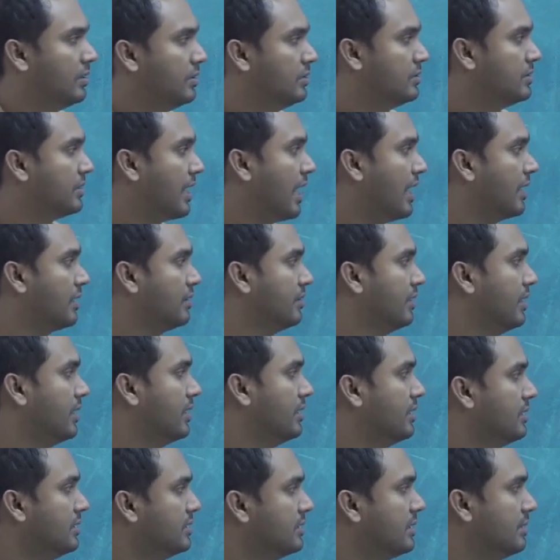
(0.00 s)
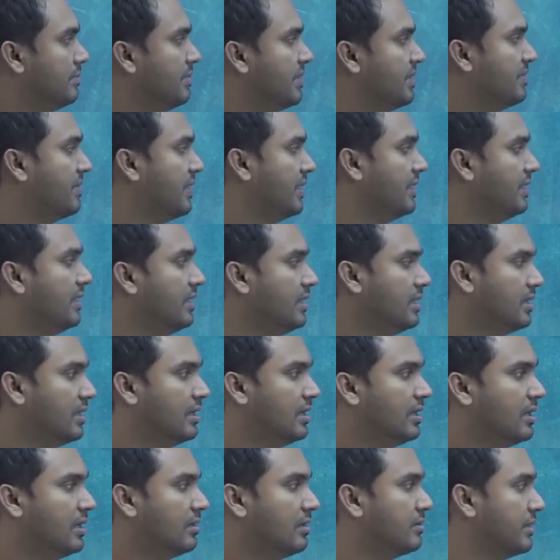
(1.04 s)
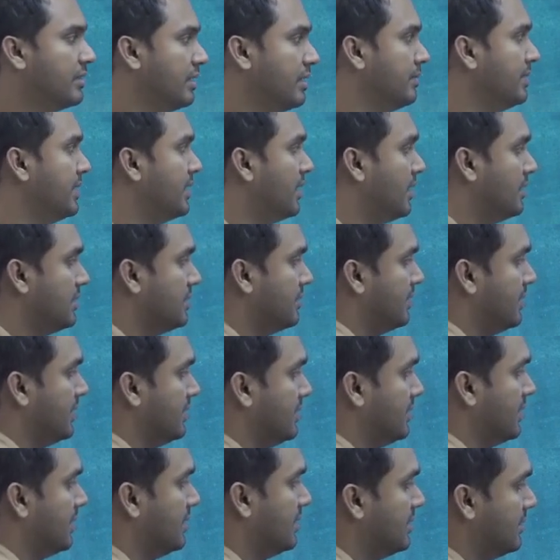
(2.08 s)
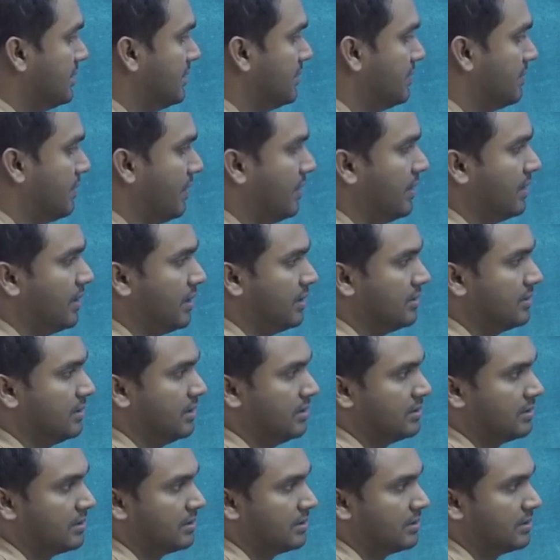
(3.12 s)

the calculator, simplify it. Now tell me the answer. What is the answer? Final answer is.